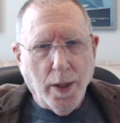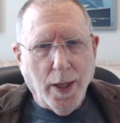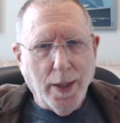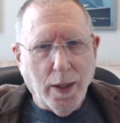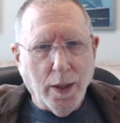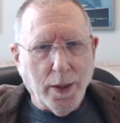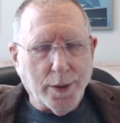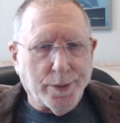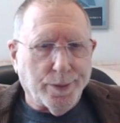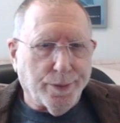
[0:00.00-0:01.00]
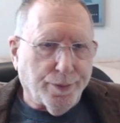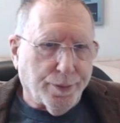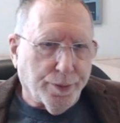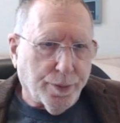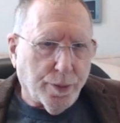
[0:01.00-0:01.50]
I
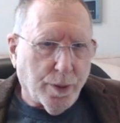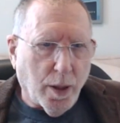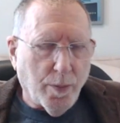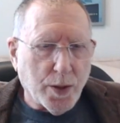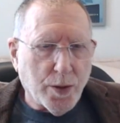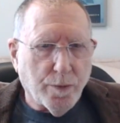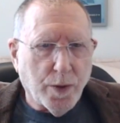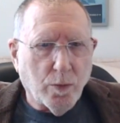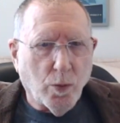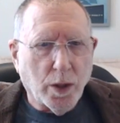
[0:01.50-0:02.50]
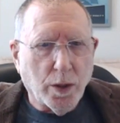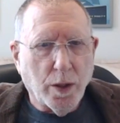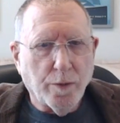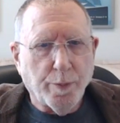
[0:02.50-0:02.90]
must have done well enough,